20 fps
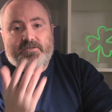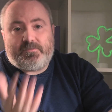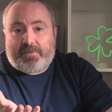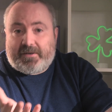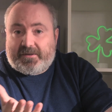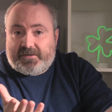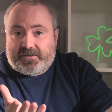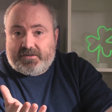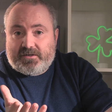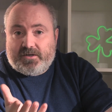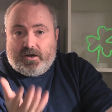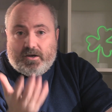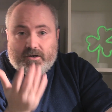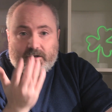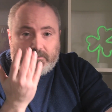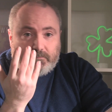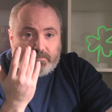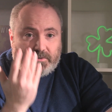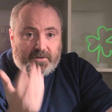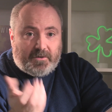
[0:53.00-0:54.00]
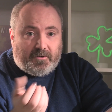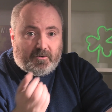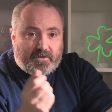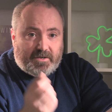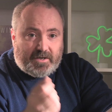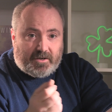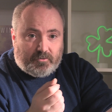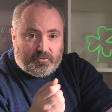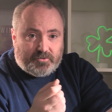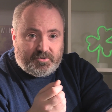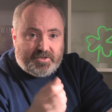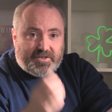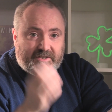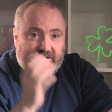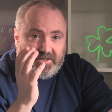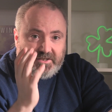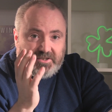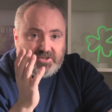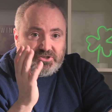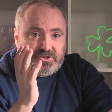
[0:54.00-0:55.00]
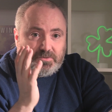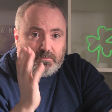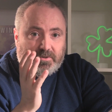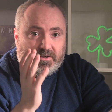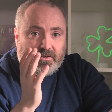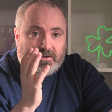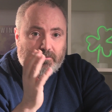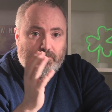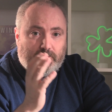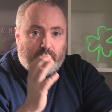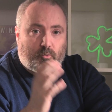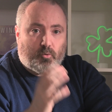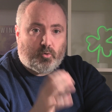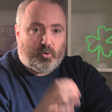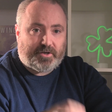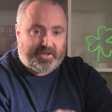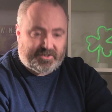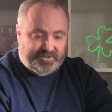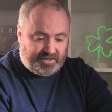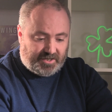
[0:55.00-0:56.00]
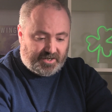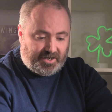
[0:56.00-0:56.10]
Depending on player count, each player board has a